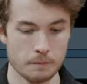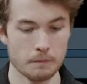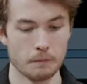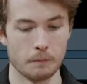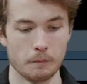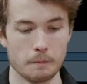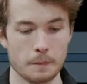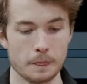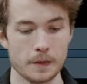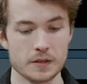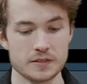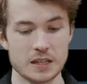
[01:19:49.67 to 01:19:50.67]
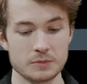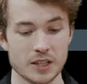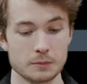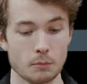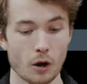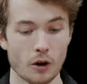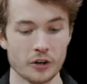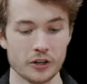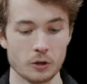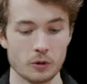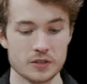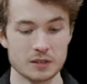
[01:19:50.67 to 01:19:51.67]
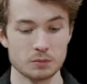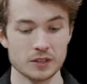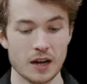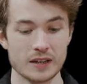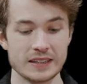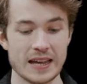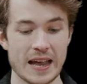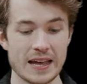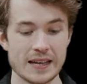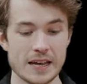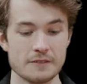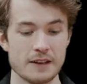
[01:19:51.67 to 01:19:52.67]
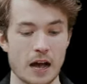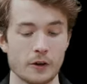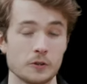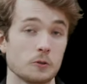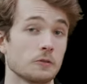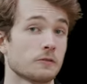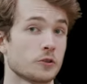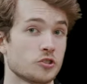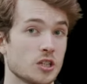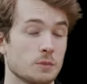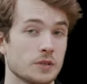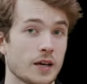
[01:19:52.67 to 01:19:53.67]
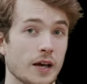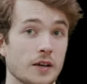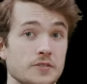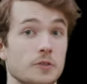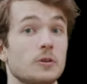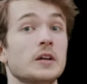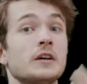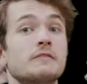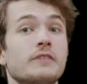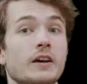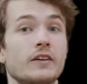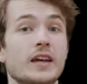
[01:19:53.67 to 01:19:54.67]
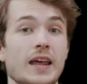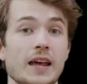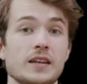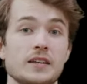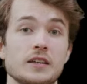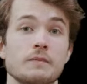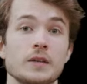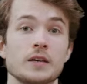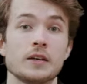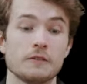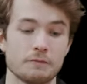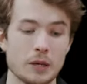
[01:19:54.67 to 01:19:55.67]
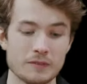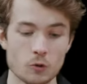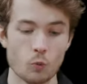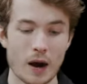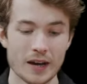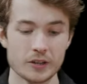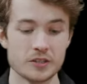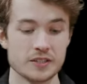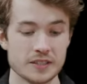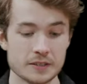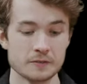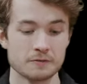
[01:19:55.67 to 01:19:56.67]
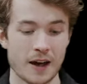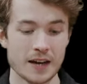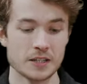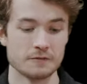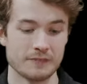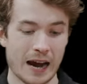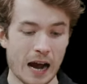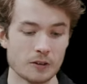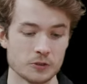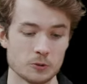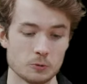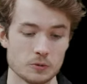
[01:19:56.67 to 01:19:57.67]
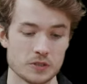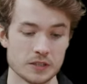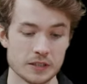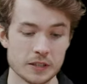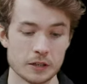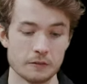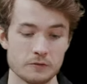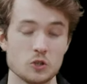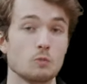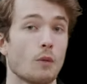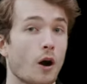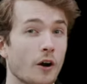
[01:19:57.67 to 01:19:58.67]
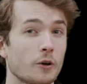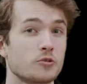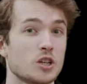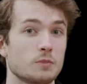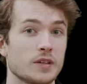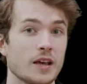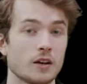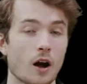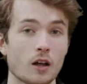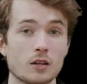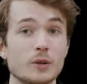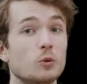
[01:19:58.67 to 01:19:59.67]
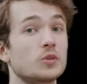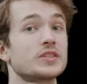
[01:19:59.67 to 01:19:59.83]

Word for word: Hmm, seems like Mario simply got an NA value for GPA. So very handy. If pivot wider didn't find a value to give to Mario's GPA column, it will